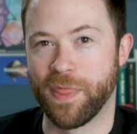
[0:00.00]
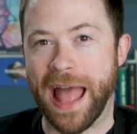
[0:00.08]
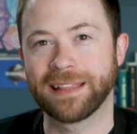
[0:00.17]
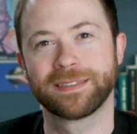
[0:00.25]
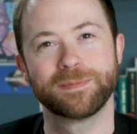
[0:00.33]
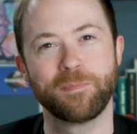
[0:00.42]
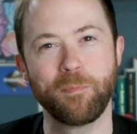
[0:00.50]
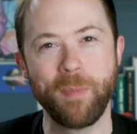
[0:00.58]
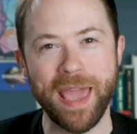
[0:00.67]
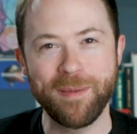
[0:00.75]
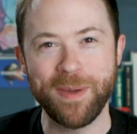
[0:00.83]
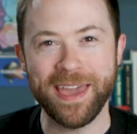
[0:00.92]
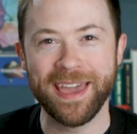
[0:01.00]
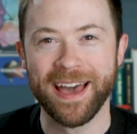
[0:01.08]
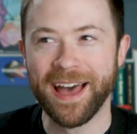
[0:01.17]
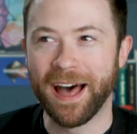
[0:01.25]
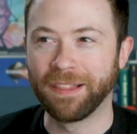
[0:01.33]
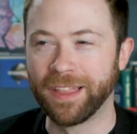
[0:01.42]
That's maybe
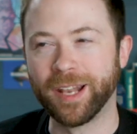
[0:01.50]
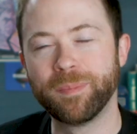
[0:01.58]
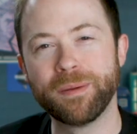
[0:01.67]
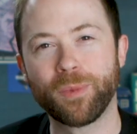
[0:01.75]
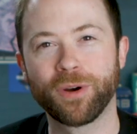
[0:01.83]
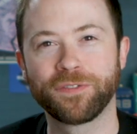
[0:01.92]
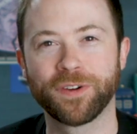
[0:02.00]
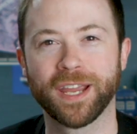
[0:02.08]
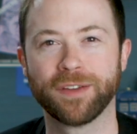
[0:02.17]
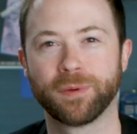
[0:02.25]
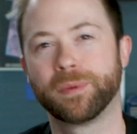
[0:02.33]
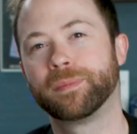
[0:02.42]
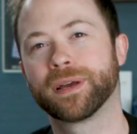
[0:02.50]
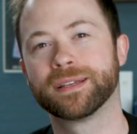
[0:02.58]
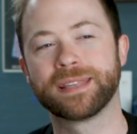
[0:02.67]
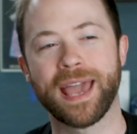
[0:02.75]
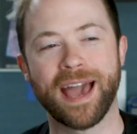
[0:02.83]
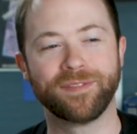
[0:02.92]
a little bit more forgivable
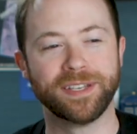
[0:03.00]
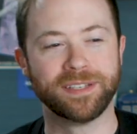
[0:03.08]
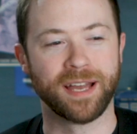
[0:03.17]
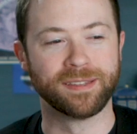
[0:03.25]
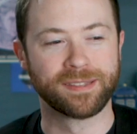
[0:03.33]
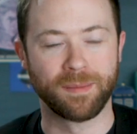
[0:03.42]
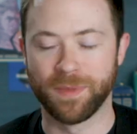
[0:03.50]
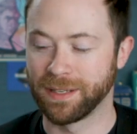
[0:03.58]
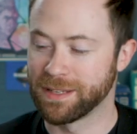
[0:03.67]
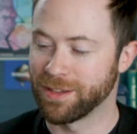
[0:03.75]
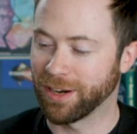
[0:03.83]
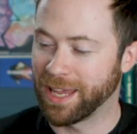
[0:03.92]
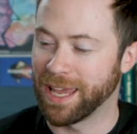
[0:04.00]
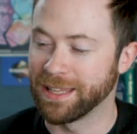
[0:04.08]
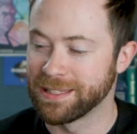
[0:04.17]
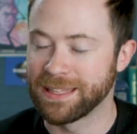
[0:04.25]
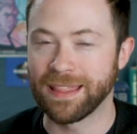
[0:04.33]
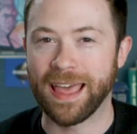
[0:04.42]
because they haven't done something to their
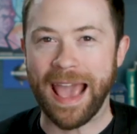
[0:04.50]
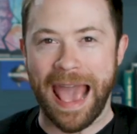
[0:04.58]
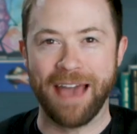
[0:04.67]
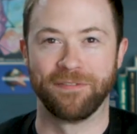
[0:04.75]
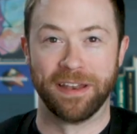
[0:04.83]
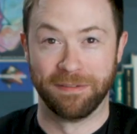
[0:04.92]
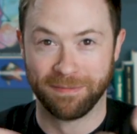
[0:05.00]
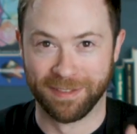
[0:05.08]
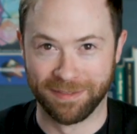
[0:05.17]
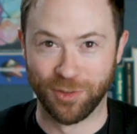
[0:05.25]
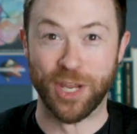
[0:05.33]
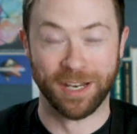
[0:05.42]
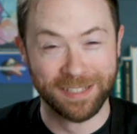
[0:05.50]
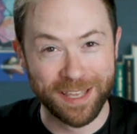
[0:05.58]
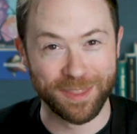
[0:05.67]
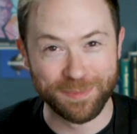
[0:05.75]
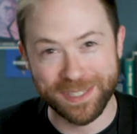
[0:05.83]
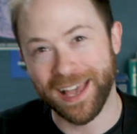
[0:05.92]
kids that they haven't done
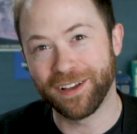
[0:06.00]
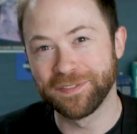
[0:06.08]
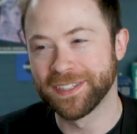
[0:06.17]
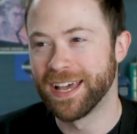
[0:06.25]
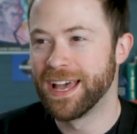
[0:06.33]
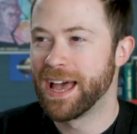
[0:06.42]
to themselves.